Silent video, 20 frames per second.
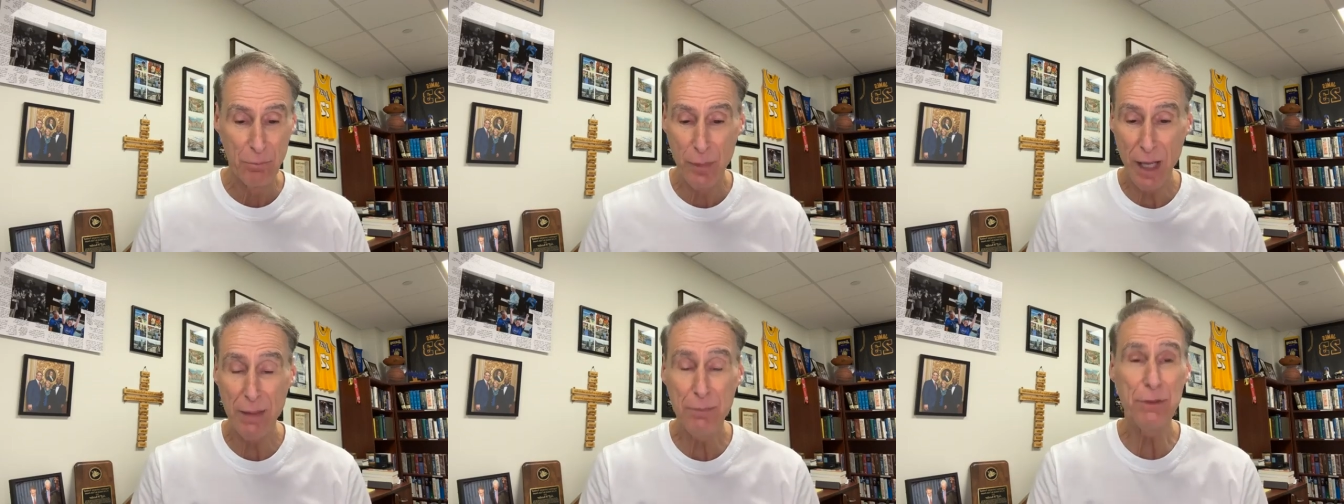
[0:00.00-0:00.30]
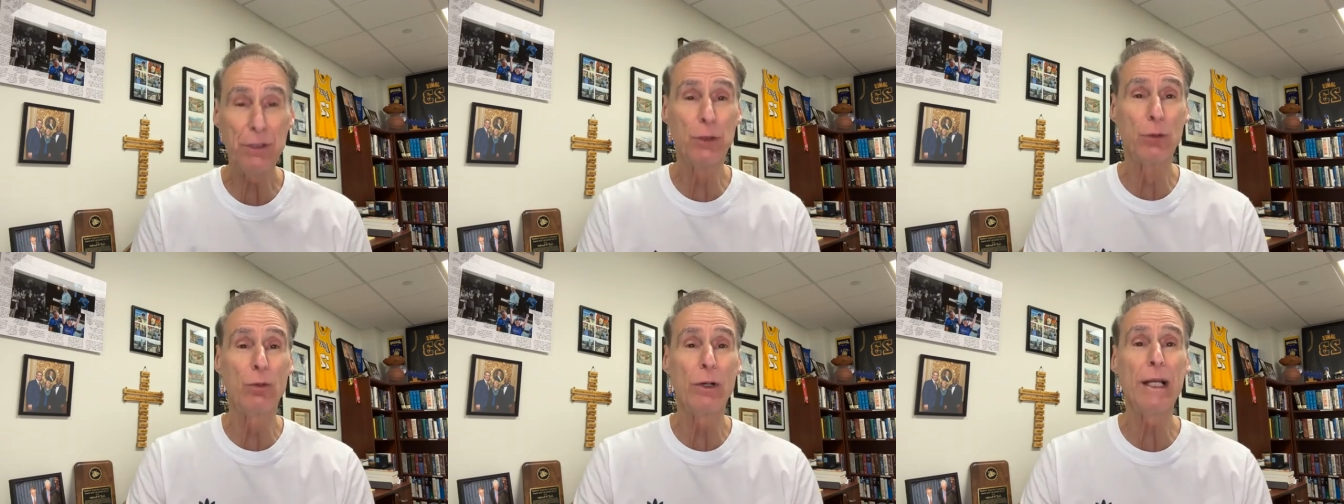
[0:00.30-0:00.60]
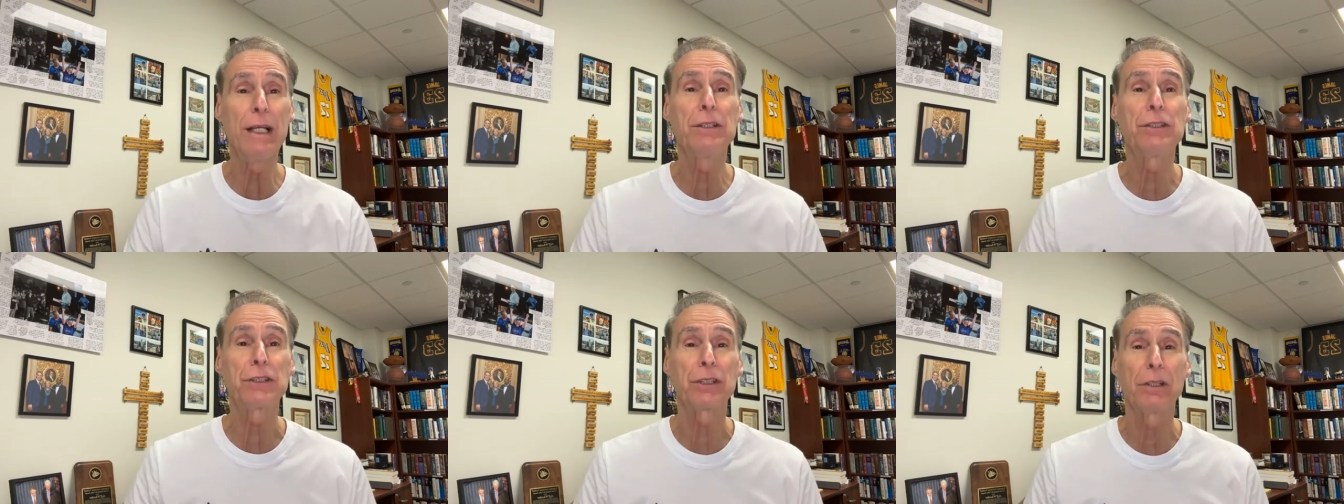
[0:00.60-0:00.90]
Maybe you
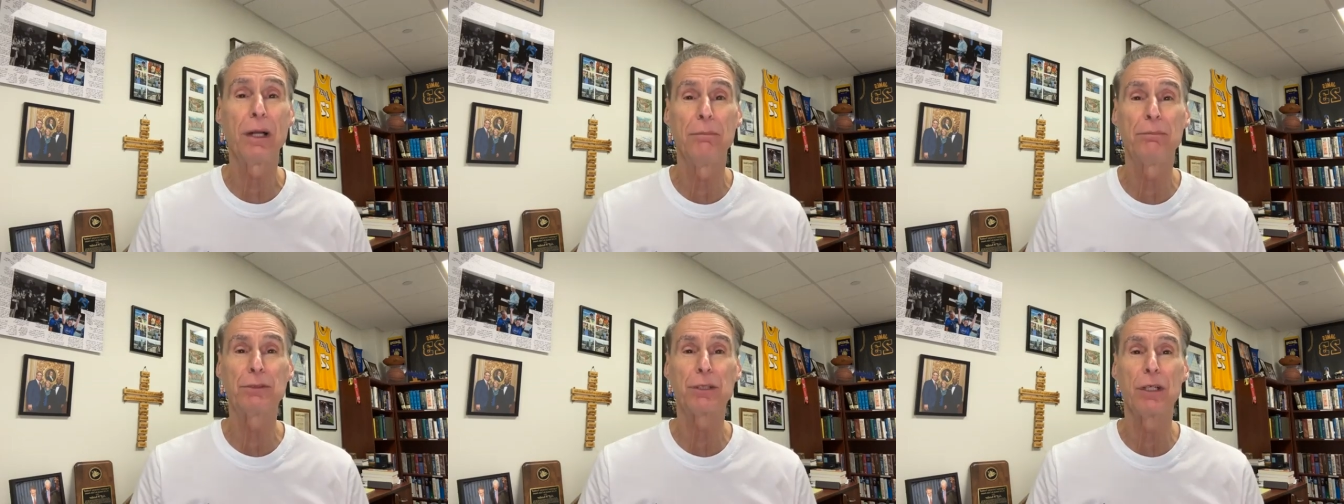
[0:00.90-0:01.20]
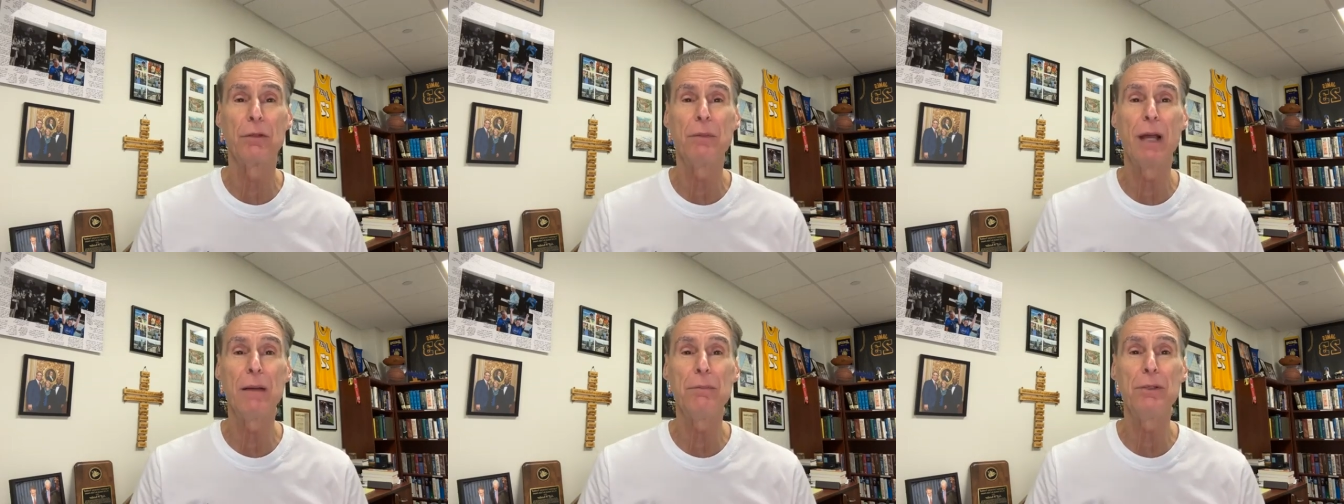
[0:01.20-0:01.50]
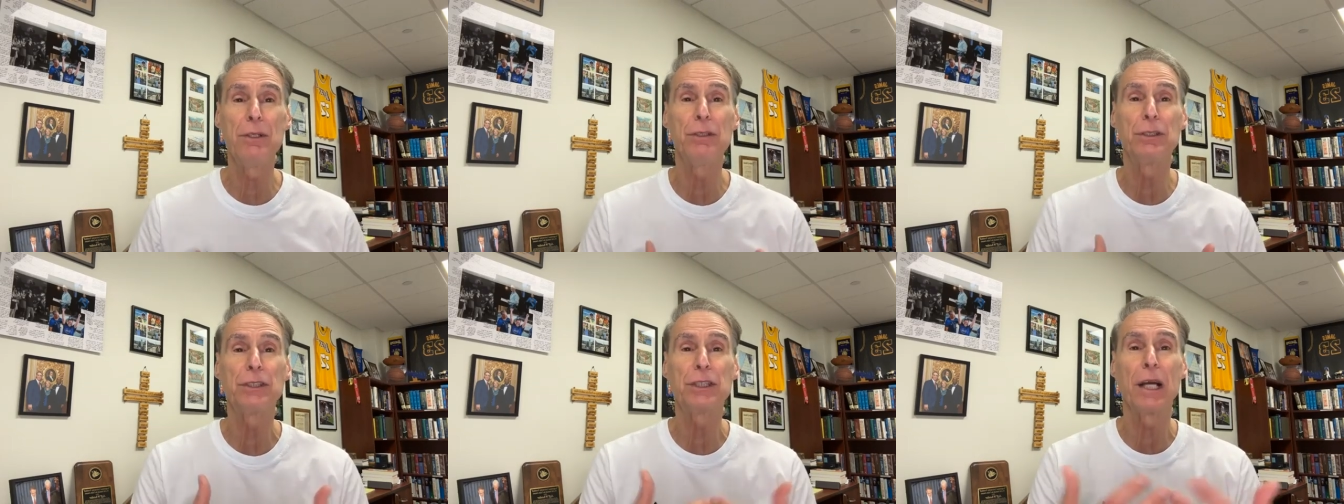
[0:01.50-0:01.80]
read scripture,
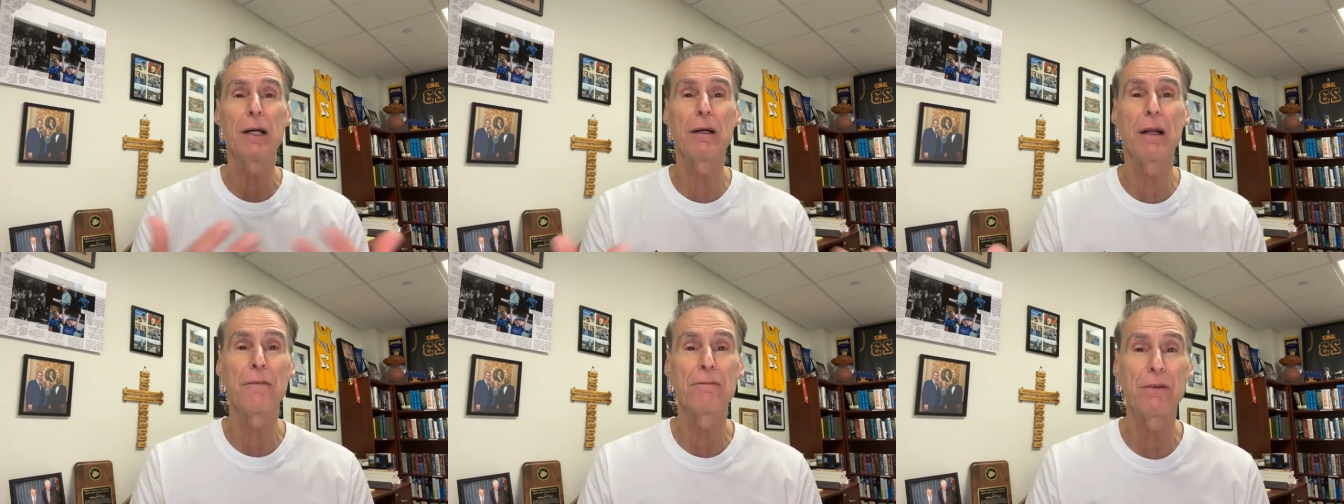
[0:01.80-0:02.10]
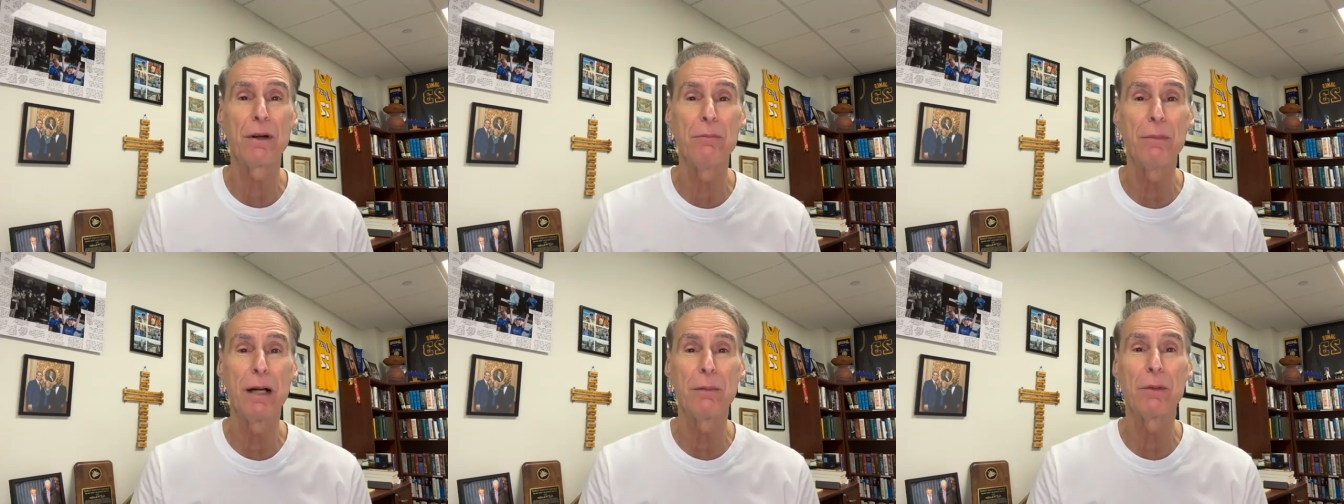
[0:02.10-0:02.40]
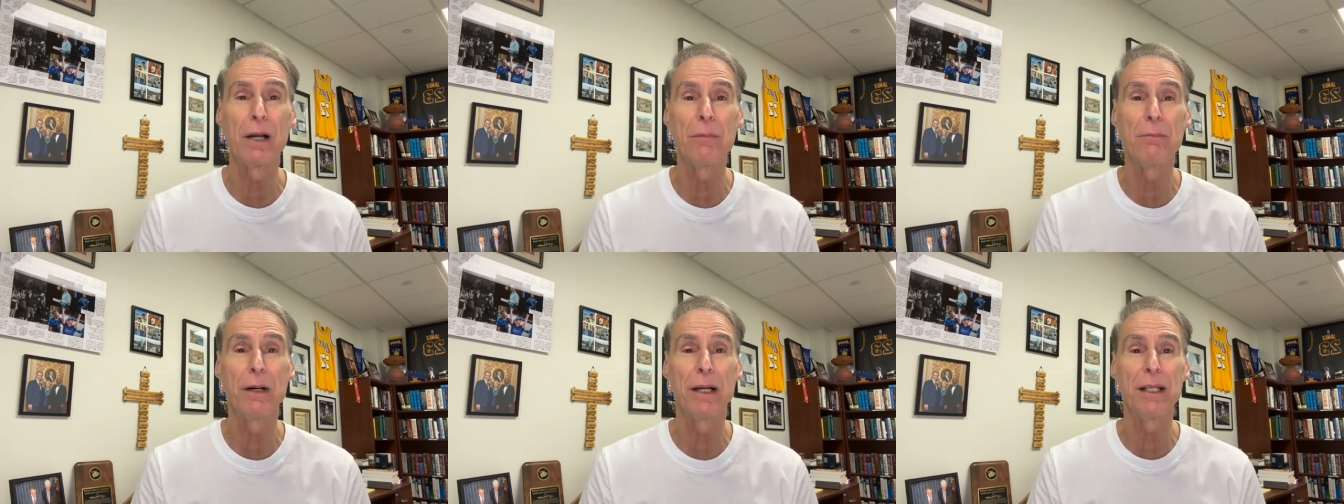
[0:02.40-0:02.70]
maybe you share it from
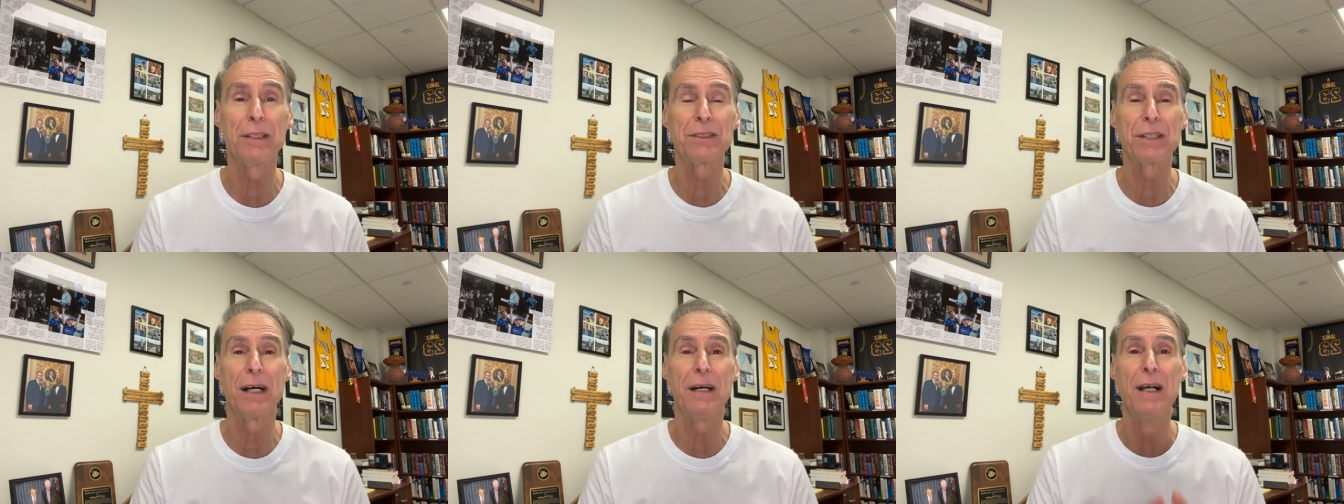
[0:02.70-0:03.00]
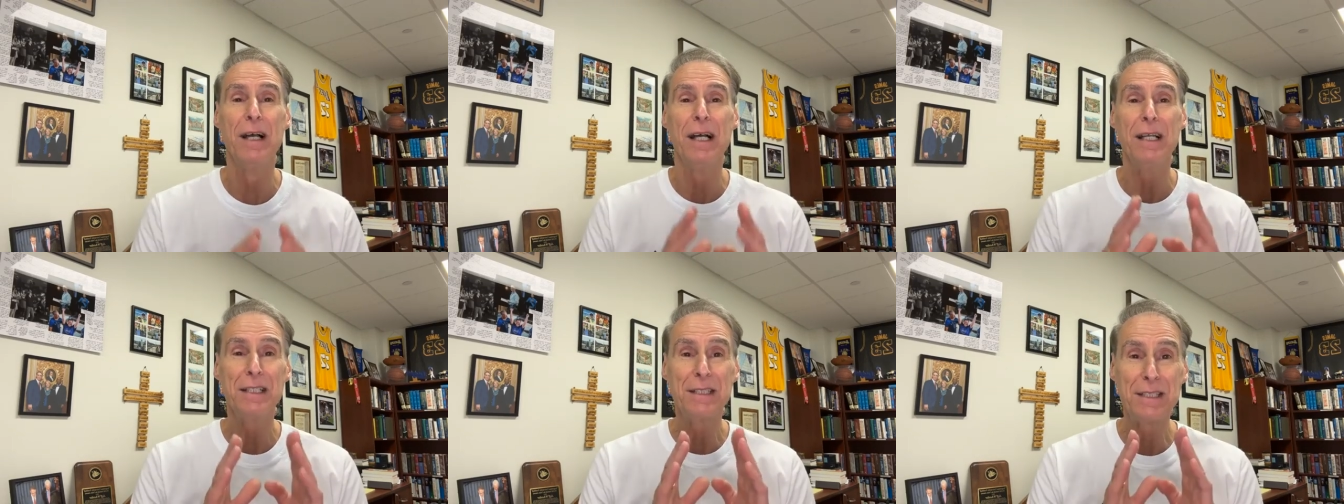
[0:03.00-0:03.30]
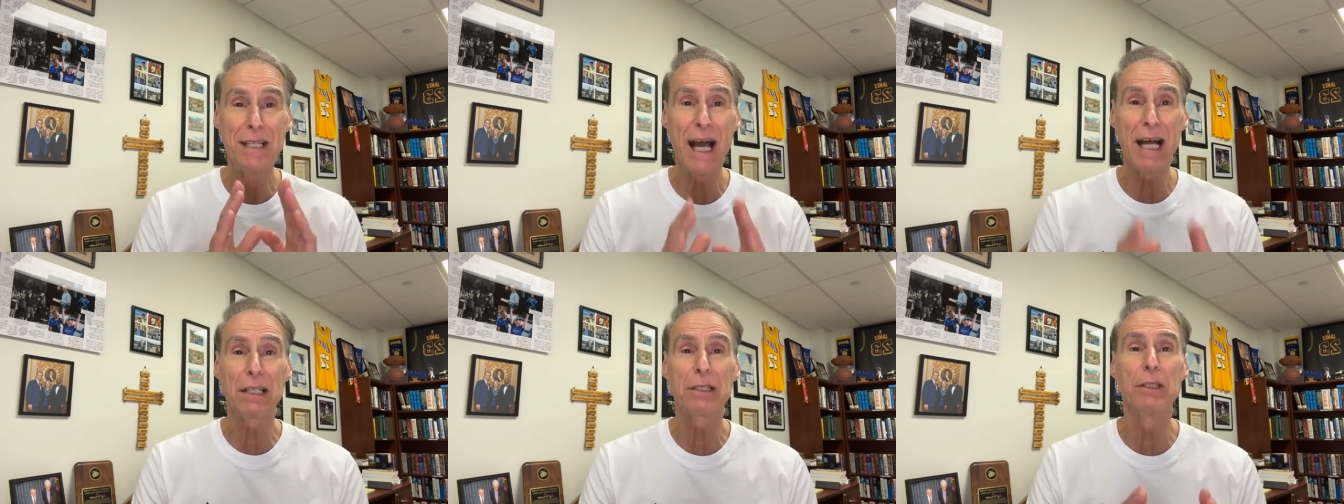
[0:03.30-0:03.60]
memory, but it's a
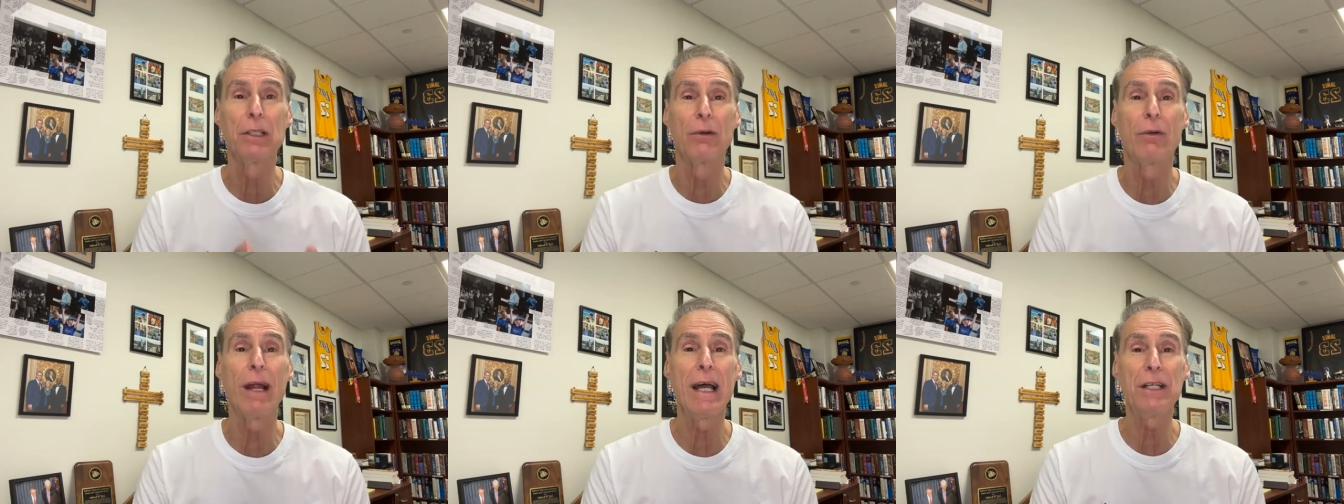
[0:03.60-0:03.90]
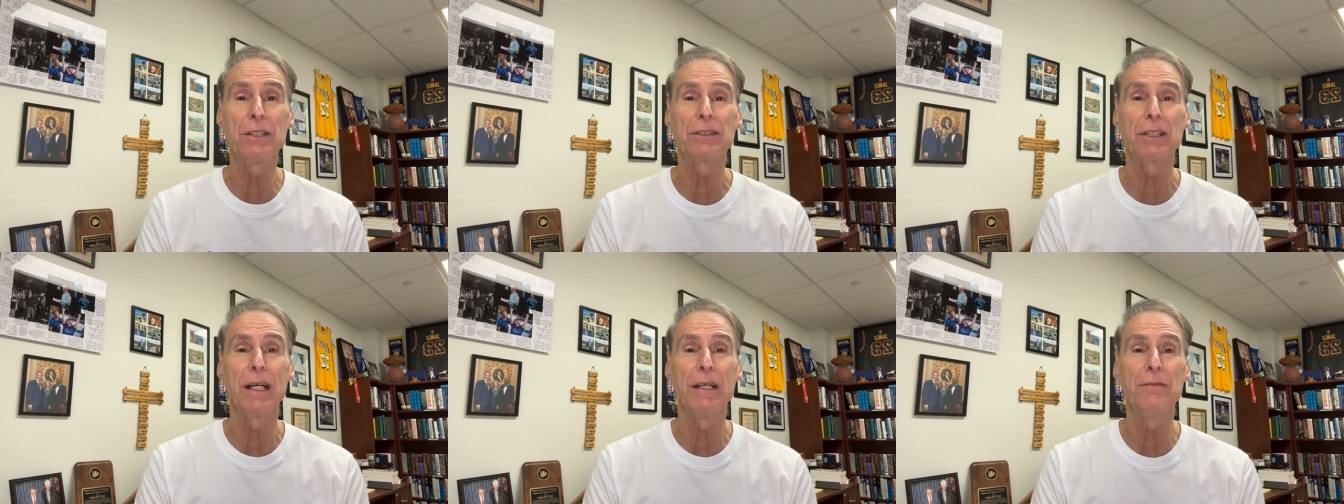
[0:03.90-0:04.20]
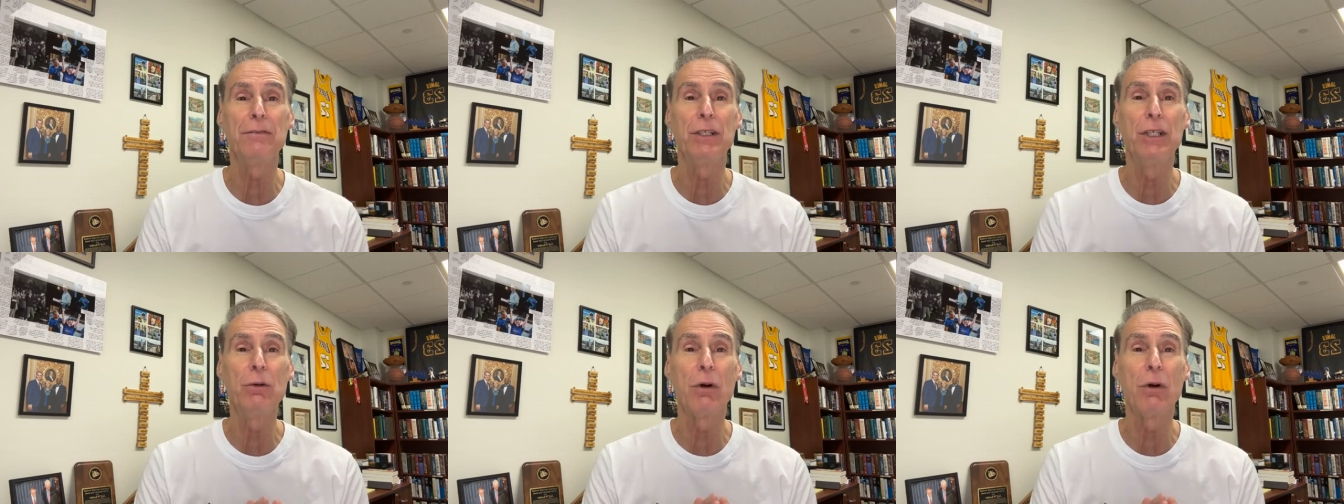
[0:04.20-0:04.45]
declaration.